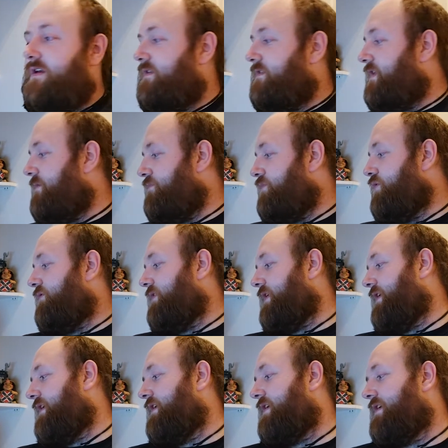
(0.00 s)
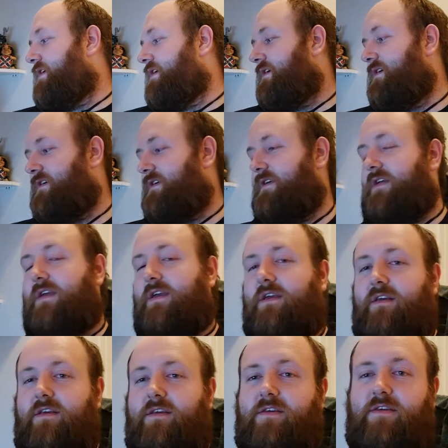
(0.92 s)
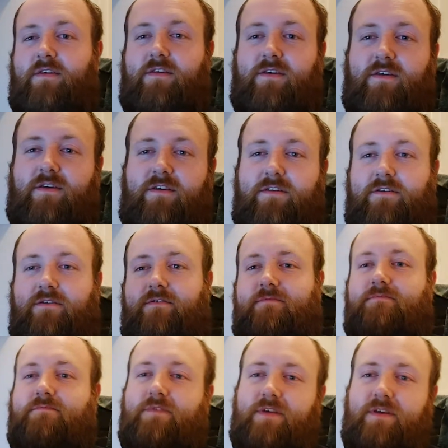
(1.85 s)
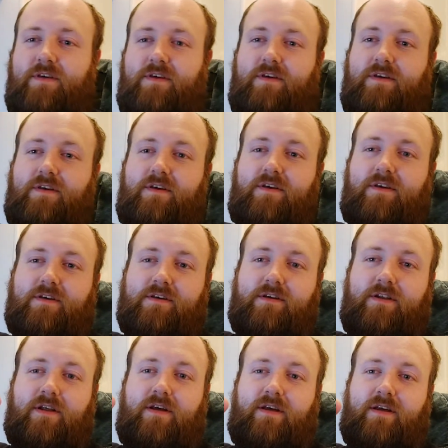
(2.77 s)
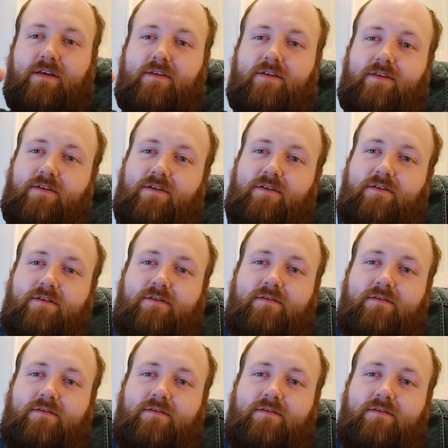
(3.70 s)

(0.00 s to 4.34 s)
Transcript: And that movie is Glass.